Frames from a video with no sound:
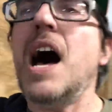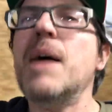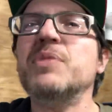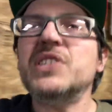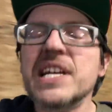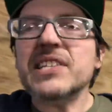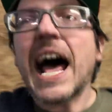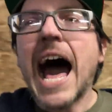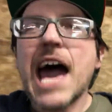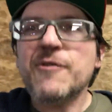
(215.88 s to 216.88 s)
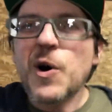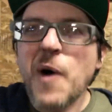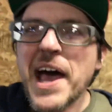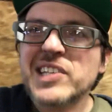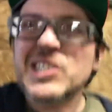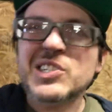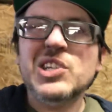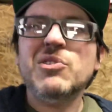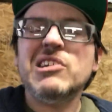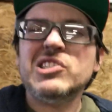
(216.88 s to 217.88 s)
since HIVEOS is
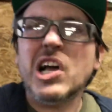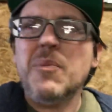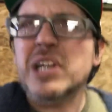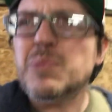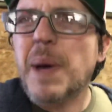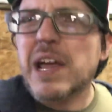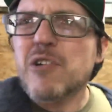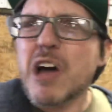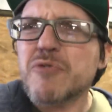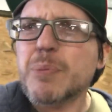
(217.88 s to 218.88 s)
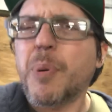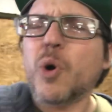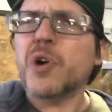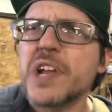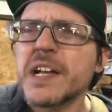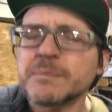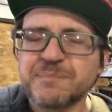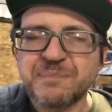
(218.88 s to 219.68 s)
doing so much better on reporting,